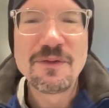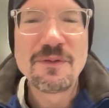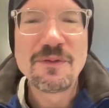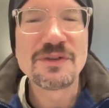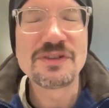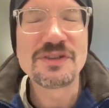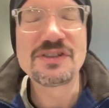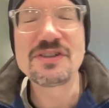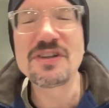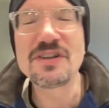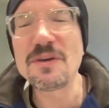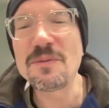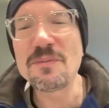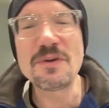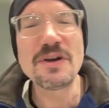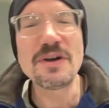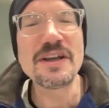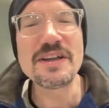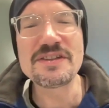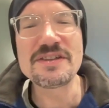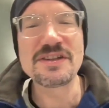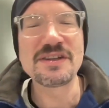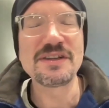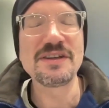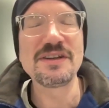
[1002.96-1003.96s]

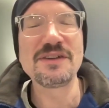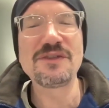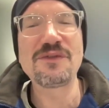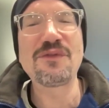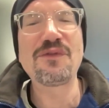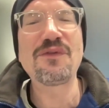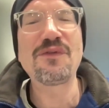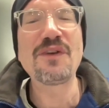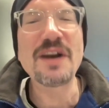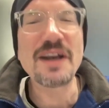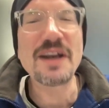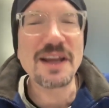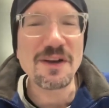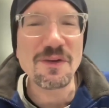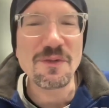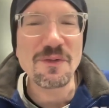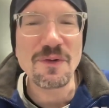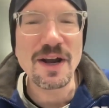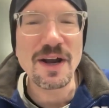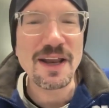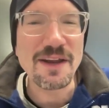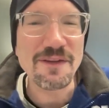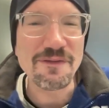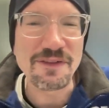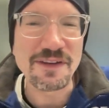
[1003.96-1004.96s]
these freaking
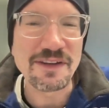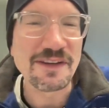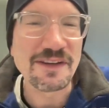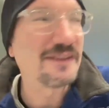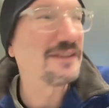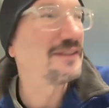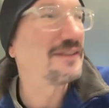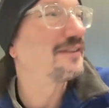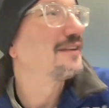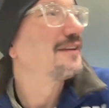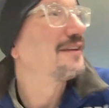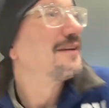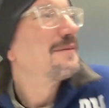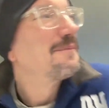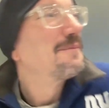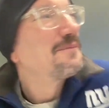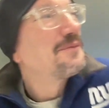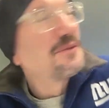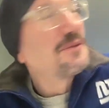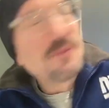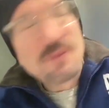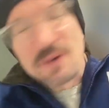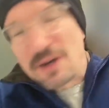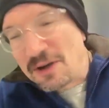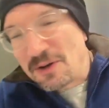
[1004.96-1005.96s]
Ravens
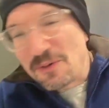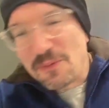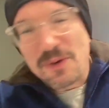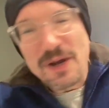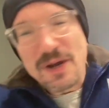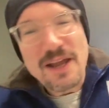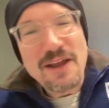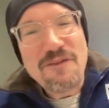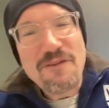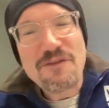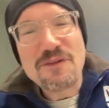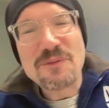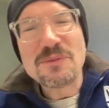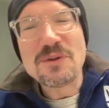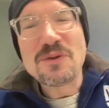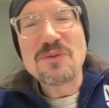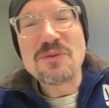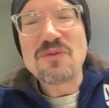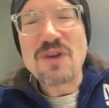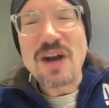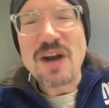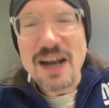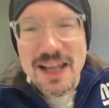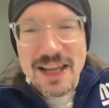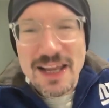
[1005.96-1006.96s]
went away from the
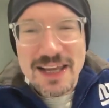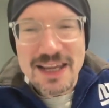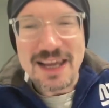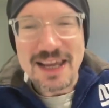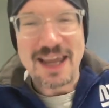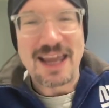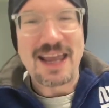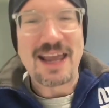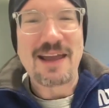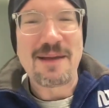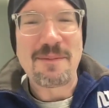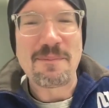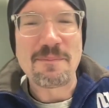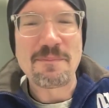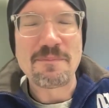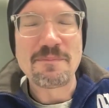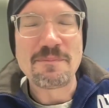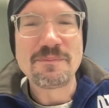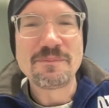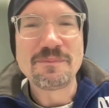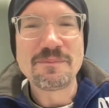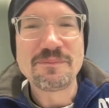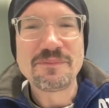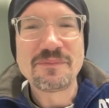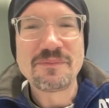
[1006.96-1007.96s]
running game
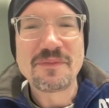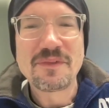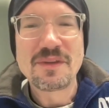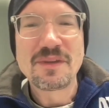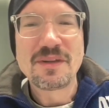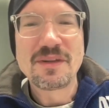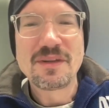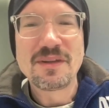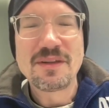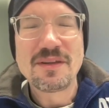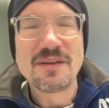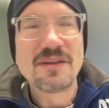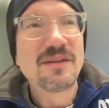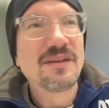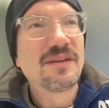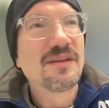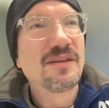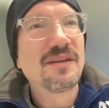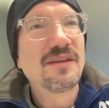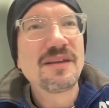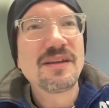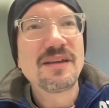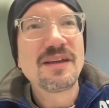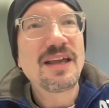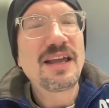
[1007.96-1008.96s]

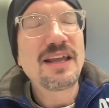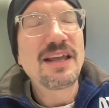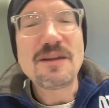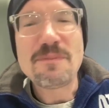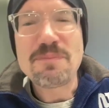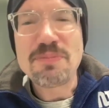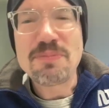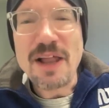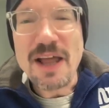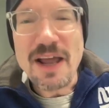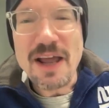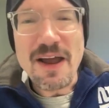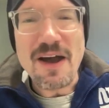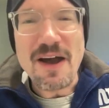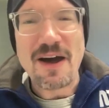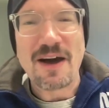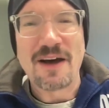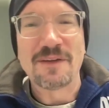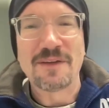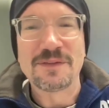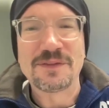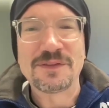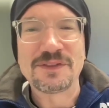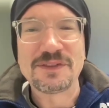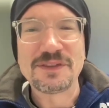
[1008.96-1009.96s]
in the
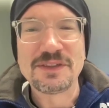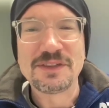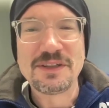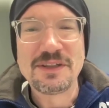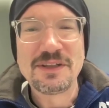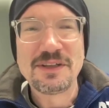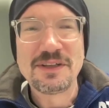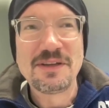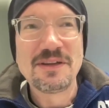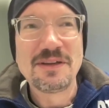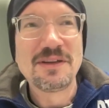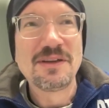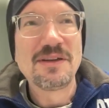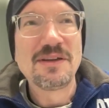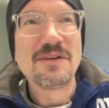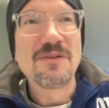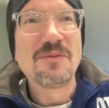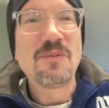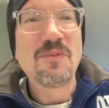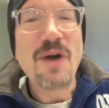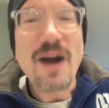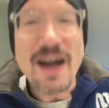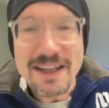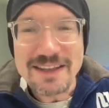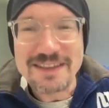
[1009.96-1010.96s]
playoffs.
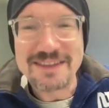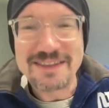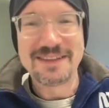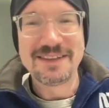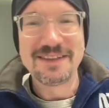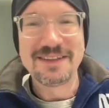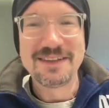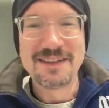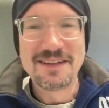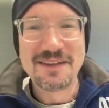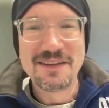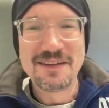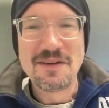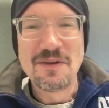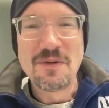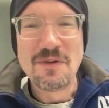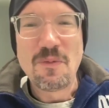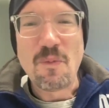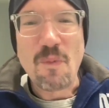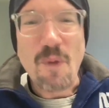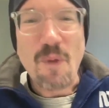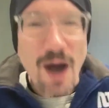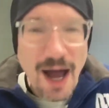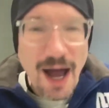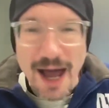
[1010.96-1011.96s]
What?
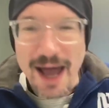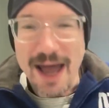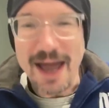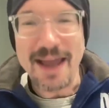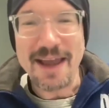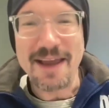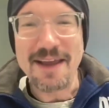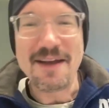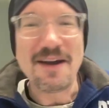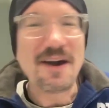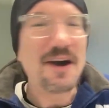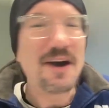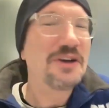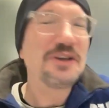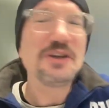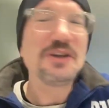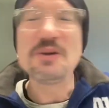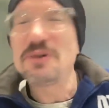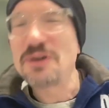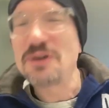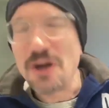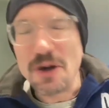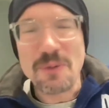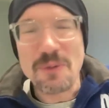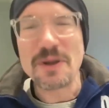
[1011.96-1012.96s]
Why are
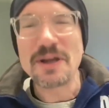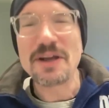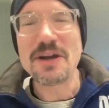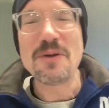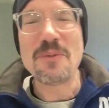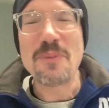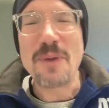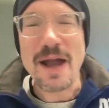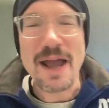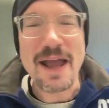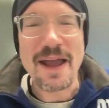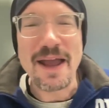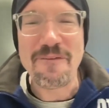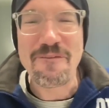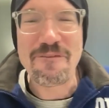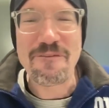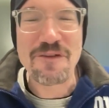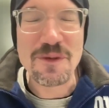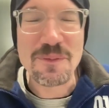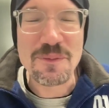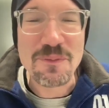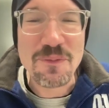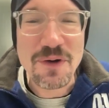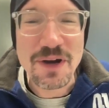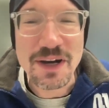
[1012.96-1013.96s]
you going away
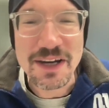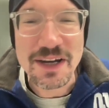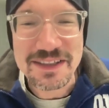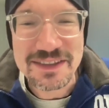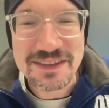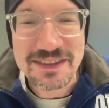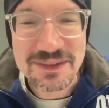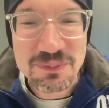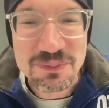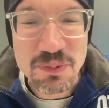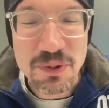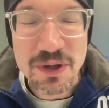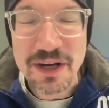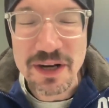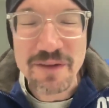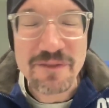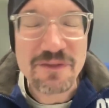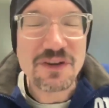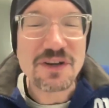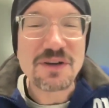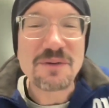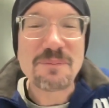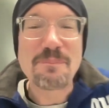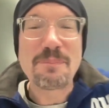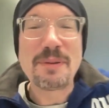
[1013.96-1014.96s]
from what is one of
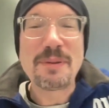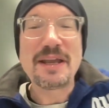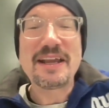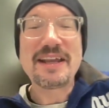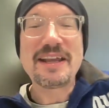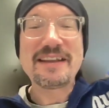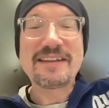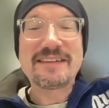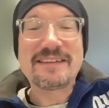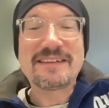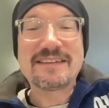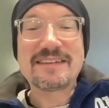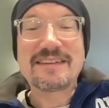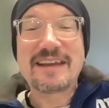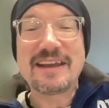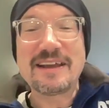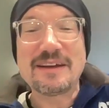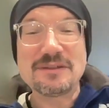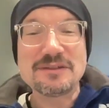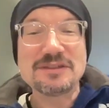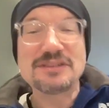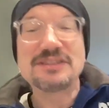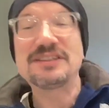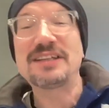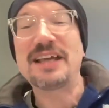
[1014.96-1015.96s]
your biggest
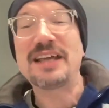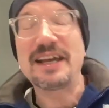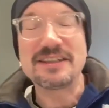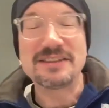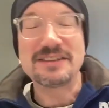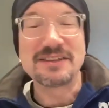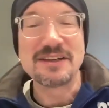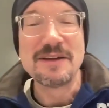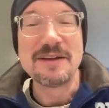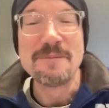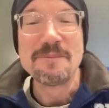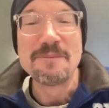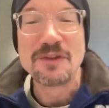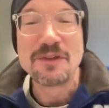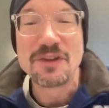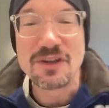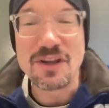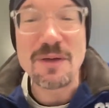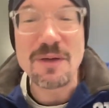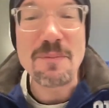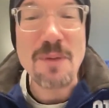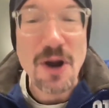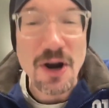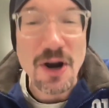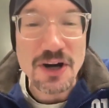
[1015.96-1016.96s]
skill sets?
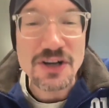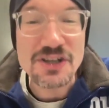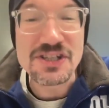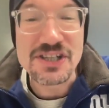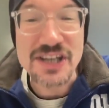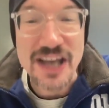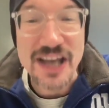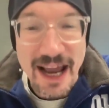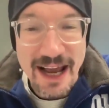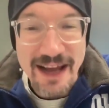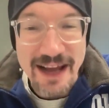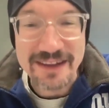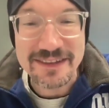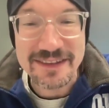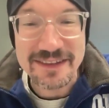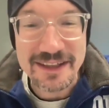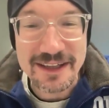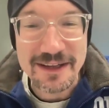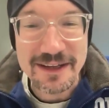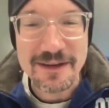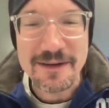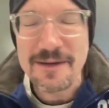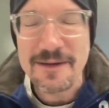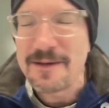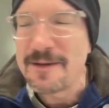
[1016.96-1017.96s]
Lamar
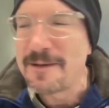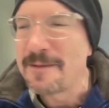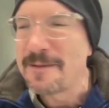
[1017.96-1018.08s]
Jackson?